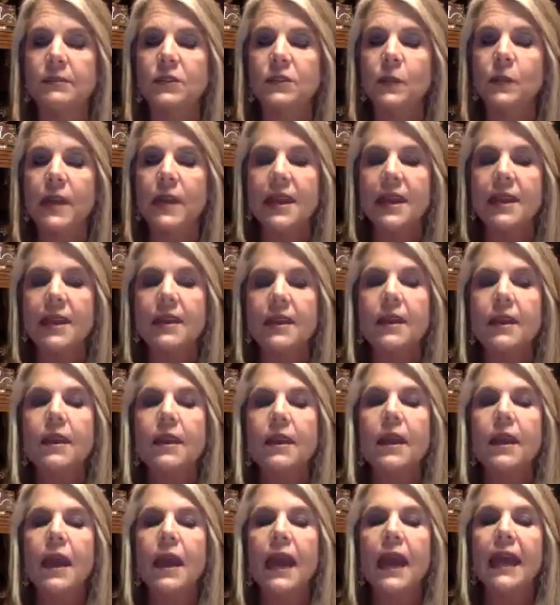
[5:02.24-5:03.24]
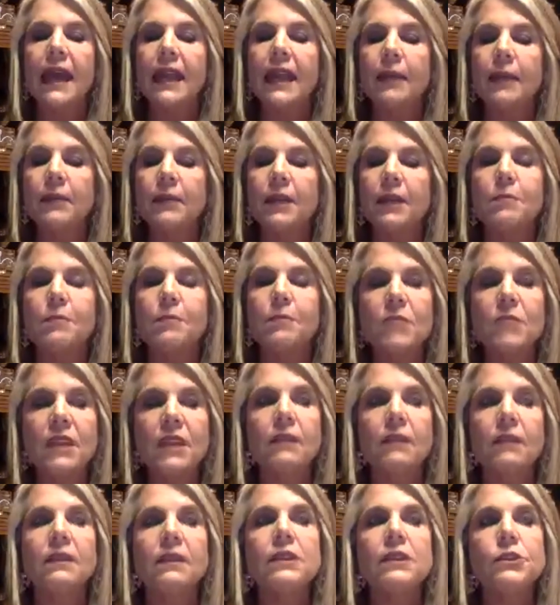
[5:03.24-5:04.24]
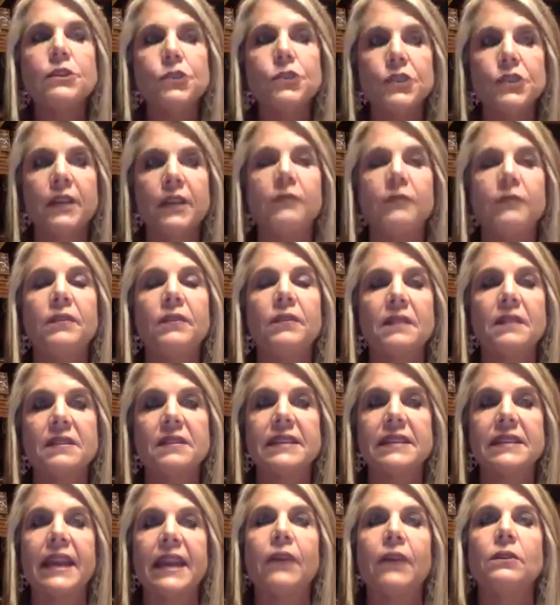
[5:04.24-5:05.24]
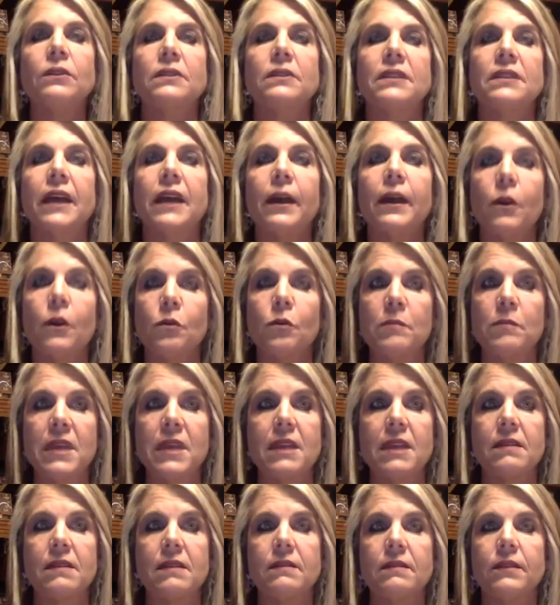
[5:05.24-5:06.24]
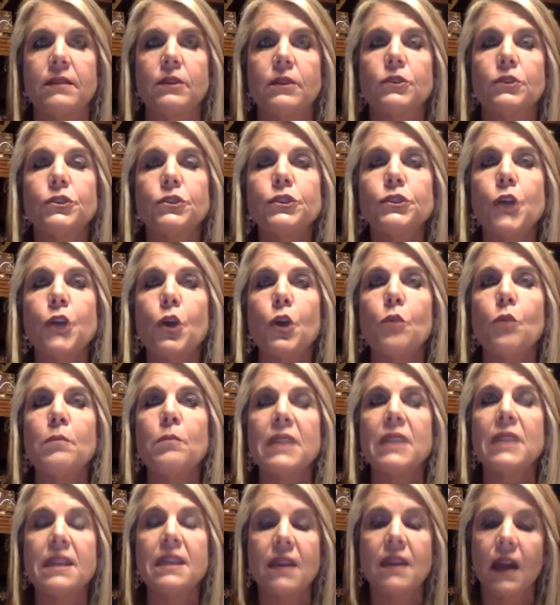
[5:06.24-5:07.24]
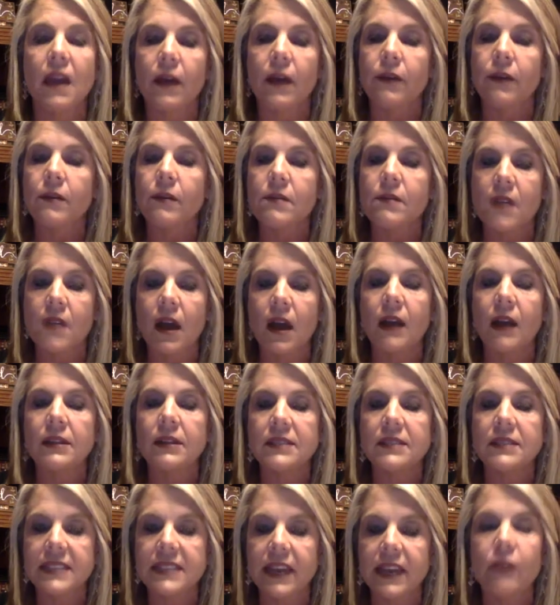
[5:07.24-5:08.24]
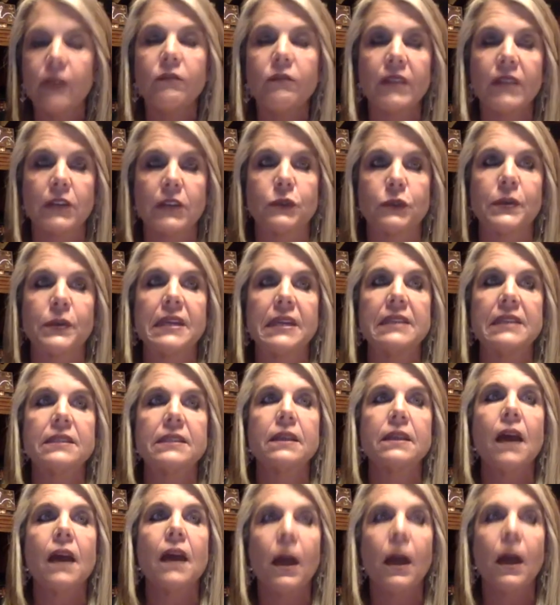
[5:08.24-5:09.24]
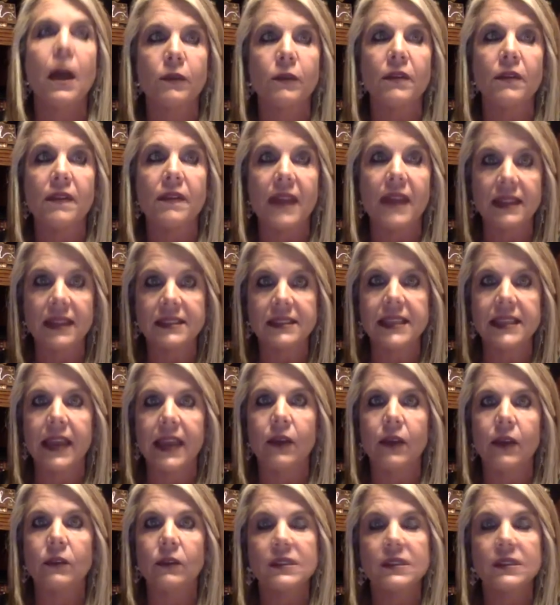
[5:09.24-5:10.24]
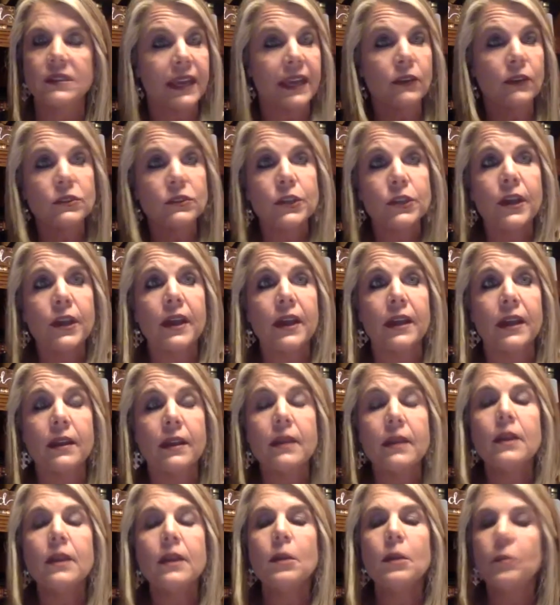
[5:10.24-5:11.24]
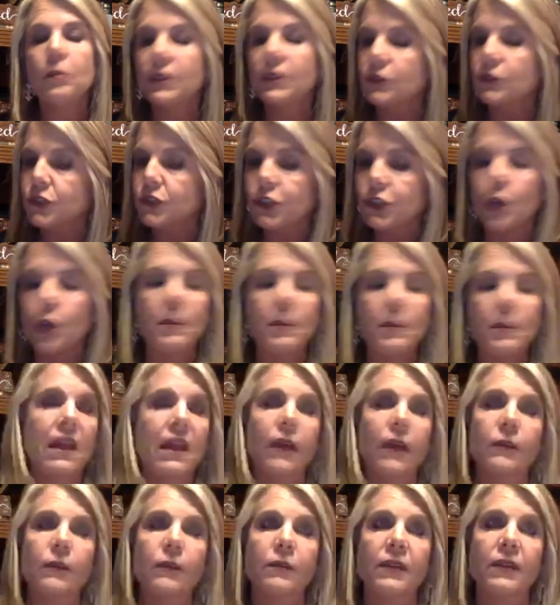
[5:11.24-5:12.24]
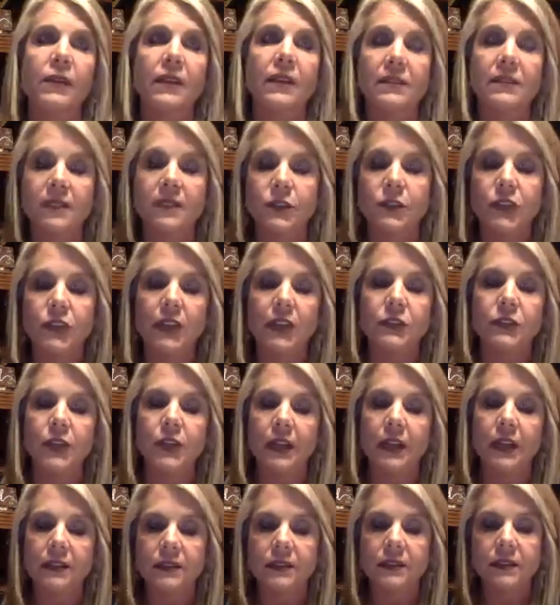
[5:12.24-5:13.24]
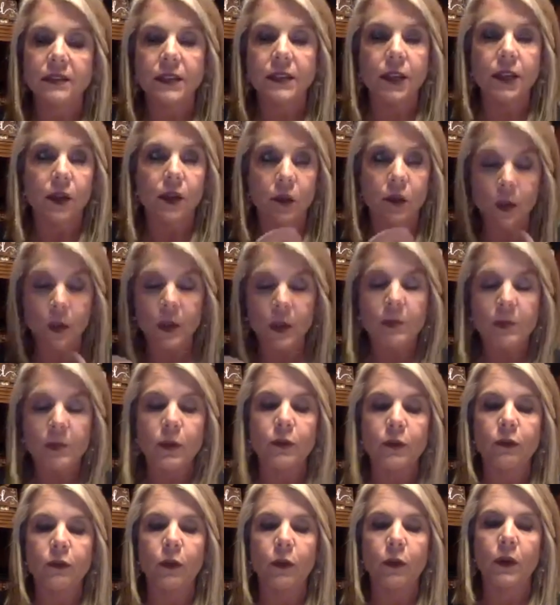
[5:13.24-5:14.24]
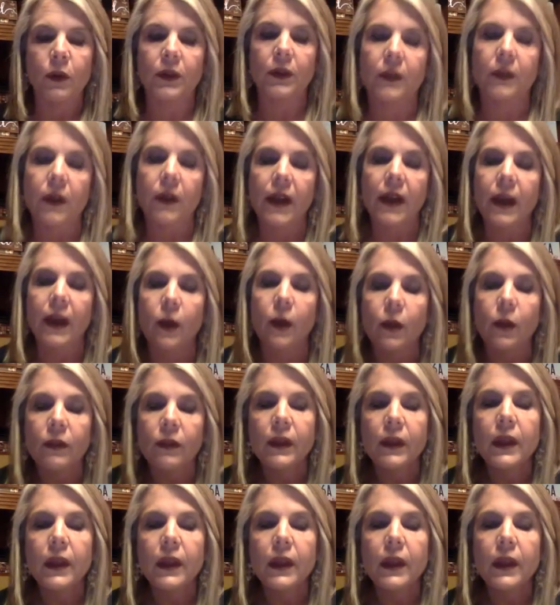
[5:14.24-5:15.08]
a week, and I'm going to mentally shift that the scale does not own me. There are so many other non-scale victories other than that scale. The scale's good, but there's so many other things that judge us, that we move forward in our health.